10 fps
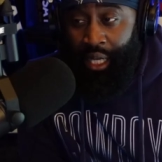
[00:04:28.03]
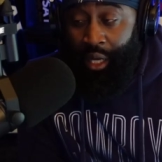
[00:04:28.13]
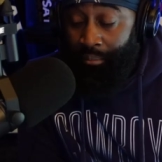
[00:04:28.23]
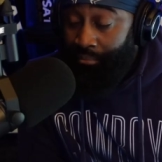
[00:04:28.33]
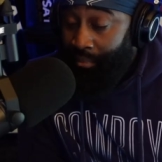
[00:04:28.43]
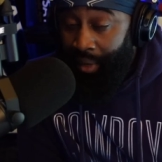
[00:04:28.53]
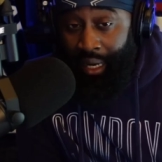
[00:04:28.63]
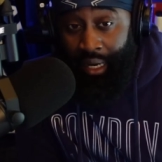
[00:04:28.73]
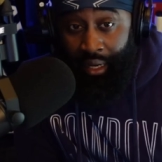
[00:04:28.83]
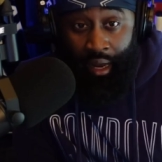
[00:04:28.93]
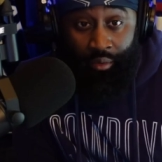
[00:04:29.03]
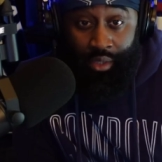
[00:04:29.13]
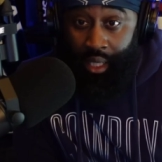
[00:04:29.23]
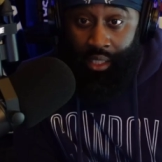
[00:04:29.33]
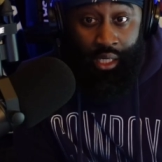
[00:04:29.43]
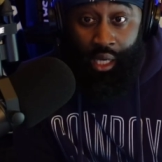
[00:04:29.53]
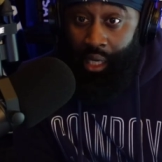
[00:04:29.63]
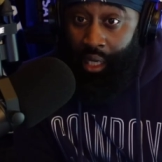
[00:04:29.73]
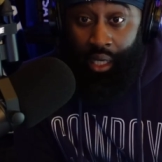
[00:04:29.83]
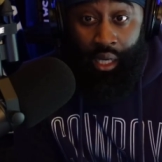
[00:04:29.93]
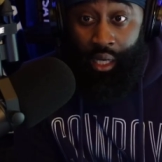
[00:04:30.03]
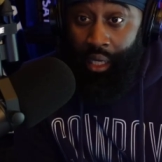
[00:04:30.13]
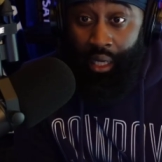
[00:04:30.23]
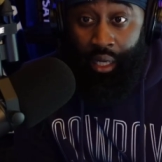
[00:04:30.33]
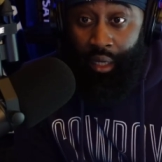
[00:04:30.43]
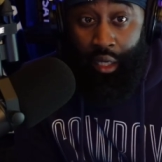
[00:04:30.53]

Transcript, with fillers: man, I was like, yeah,